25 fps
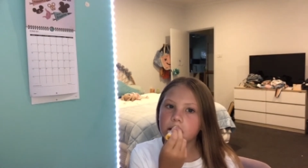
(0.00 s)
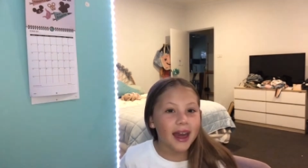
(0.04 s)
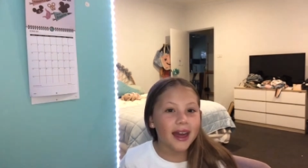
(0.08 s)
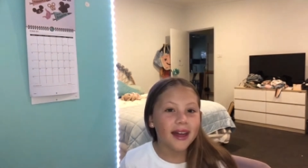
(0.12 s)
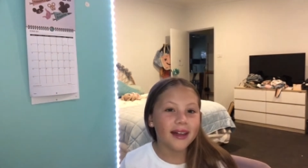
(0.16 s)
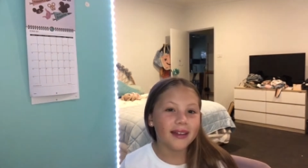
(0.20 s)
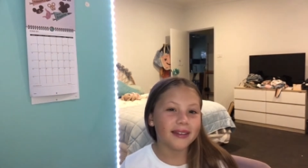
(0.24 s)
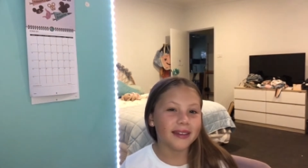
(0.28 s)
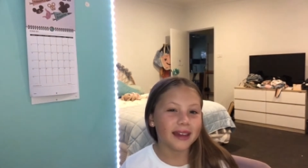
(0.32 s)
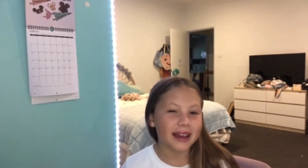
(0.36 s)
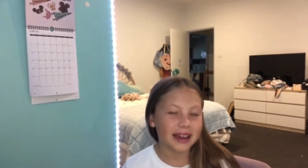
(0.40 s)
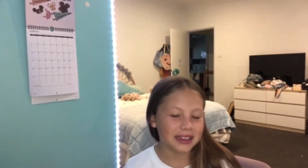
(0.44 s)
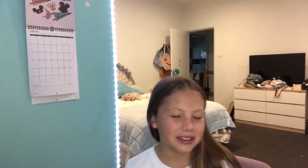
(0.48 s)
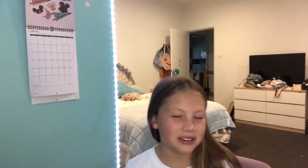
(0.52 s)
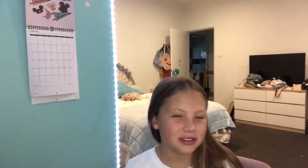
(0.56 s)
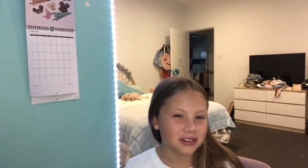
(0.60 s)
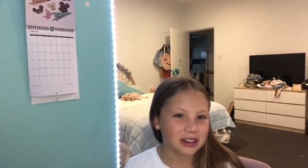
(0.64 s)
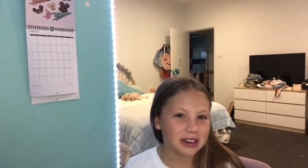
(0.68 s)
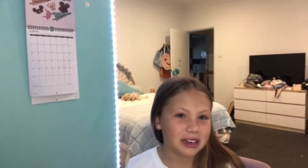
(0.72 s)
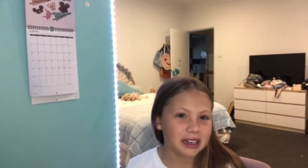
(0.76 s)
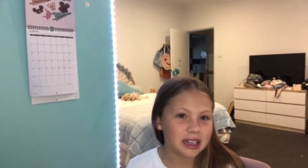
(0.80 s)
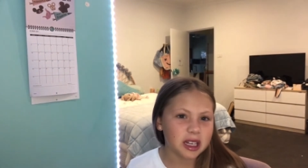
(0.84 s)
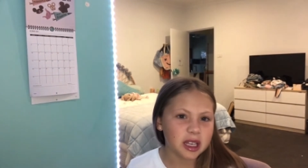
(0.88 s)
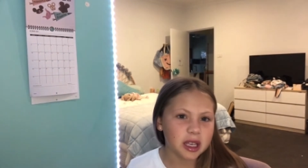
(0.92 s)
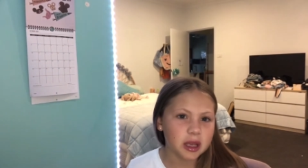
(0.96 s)
And that's
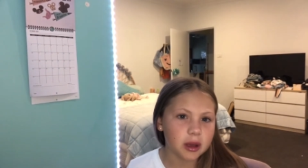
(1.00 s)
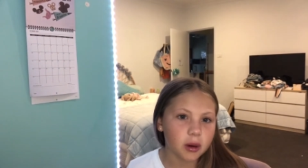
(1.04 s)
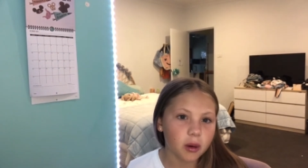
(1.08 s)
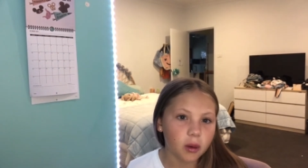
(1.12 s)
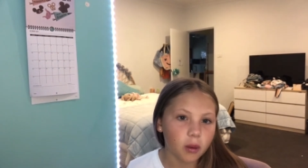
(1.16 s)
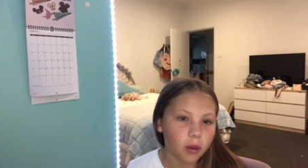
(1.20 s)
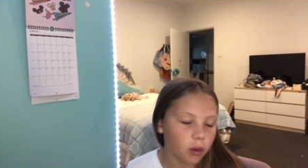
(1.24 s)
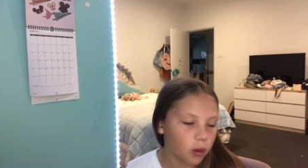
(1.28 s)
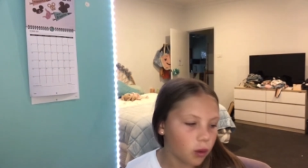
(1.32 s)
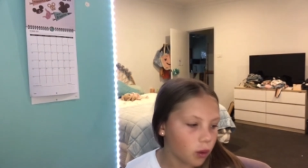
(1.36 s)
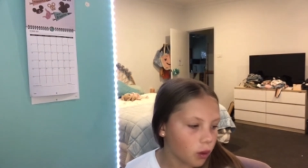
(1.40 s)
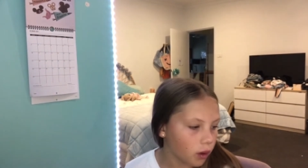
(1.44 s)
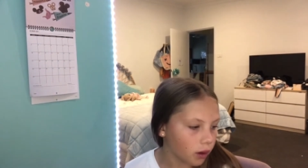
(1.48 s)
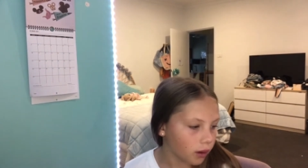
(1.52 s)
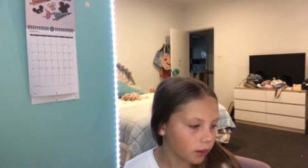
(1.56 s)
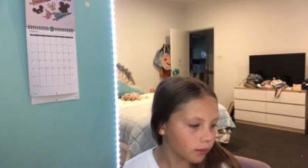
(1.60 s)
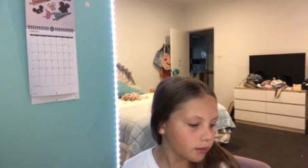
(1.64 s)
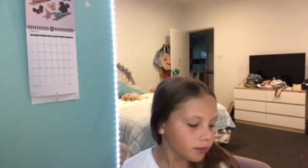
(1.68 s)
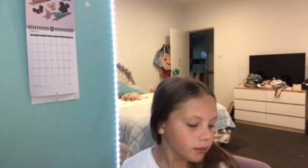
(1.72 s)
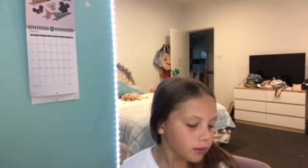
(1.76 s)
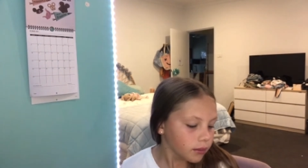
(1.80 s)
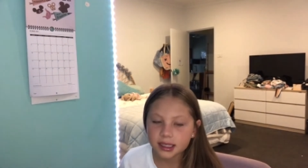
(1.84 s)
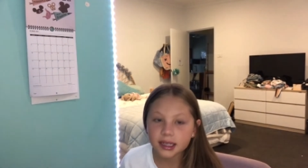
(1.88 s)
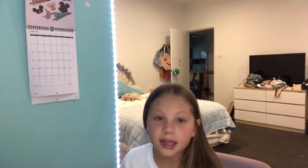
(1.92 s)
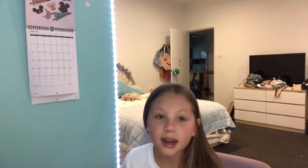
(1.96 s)
really all.
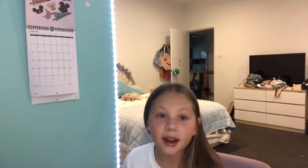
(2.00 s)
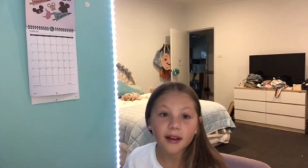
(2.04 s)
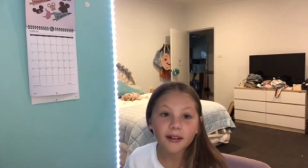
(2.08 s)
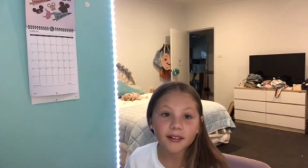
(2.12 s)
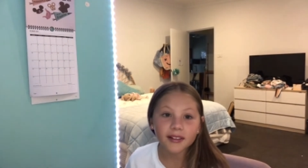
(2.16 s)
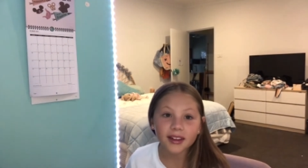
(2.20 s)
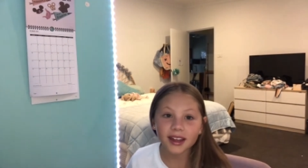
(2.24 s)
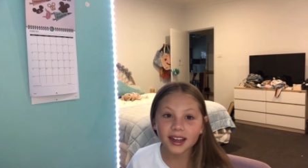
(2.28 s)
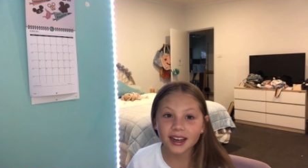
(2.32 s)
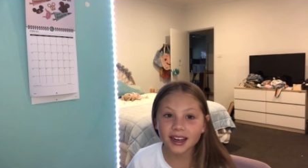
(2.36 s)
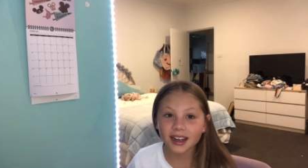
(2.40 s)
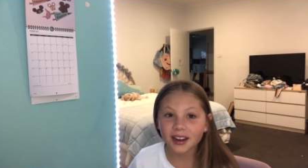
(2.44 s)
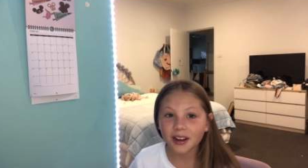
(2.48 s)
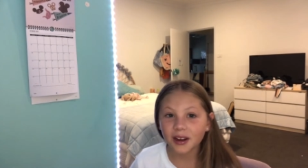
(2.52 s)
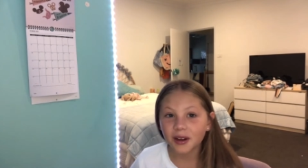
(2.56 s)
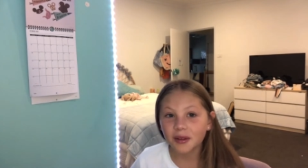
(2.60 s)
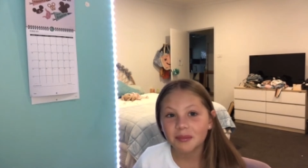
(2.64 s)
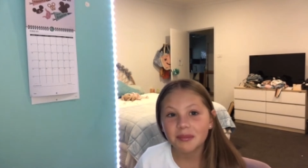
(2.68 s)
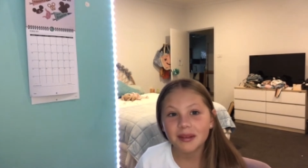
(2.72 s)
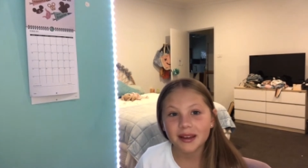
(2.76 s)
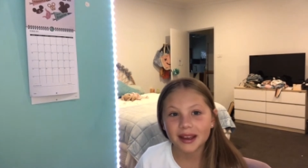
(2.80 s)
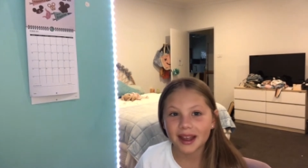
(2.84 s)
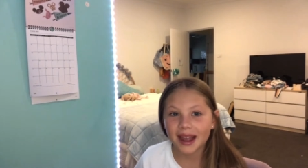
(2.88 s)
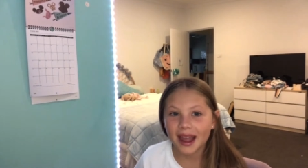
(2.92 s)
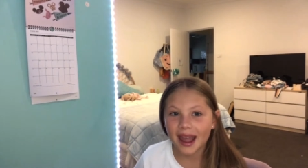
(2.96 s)
Now I'm going to go
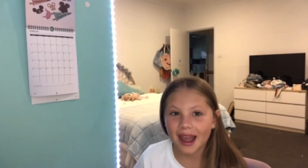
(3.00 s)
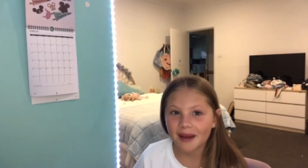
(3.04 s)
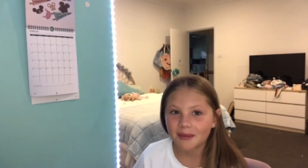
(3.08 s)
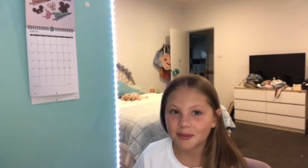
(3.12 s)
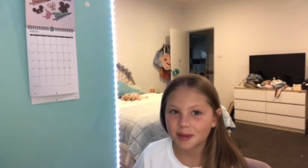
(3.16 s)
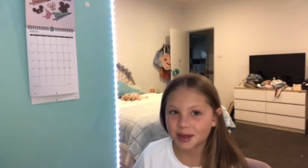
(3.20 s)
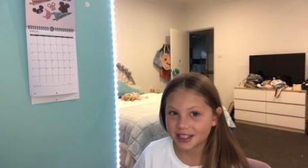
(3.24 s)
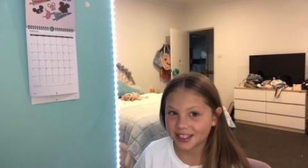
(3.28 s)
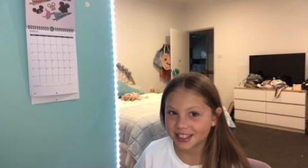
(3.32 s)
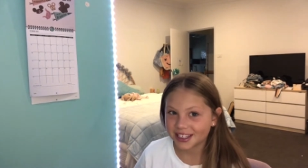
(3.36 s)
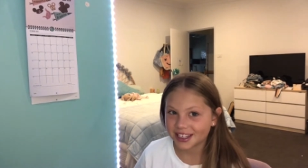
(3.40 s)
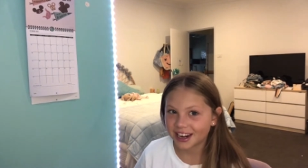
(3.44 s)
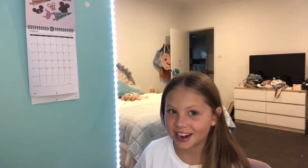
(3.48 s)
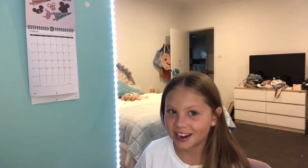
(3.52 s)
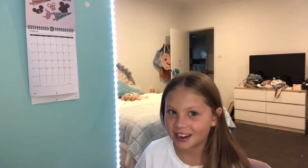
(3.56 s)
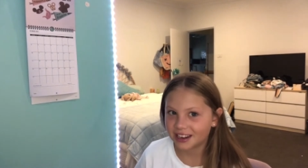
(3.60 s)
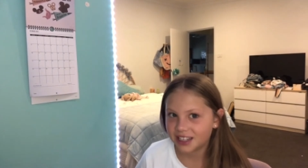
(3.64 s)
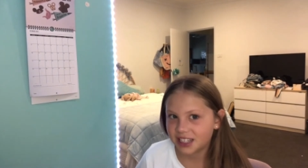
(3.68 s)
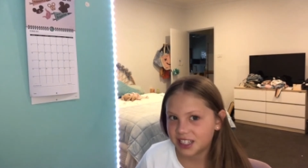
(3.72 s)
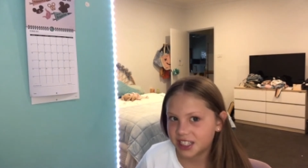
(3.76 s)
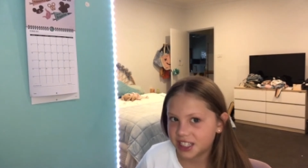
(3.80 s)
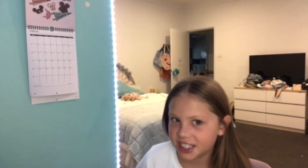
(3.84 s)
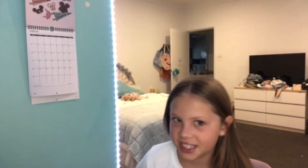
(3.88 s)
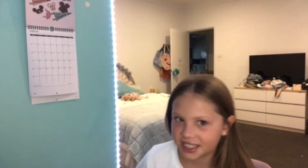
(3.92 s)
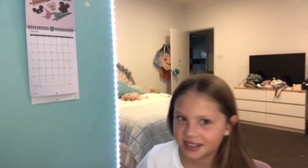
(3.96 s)
pick out my
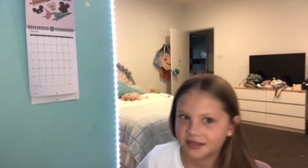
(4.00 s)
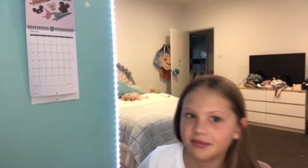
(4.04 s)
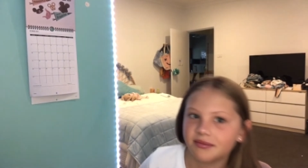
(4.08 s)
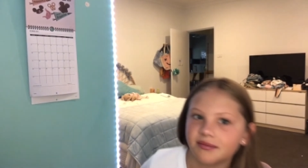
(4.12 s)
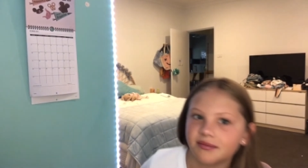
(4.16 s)
scrunchie.